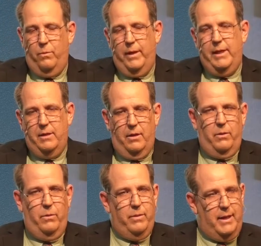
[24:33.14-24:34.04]
We
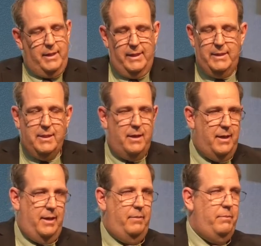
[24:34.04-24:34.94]
know that any
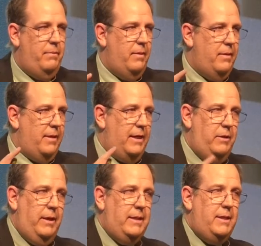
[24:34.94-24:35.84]
time
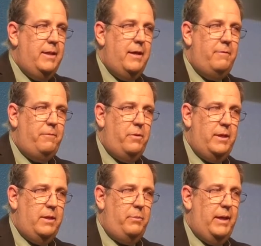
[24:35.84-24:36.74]
that you get to
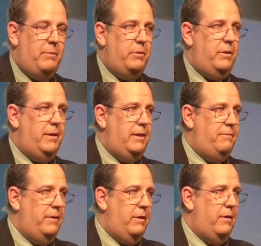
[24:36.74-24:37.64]
therefore in the Bible, you need
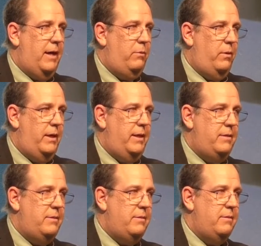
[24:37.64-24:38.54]
to figure out what
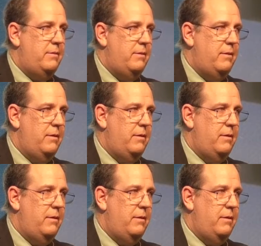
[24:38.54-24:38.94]
it's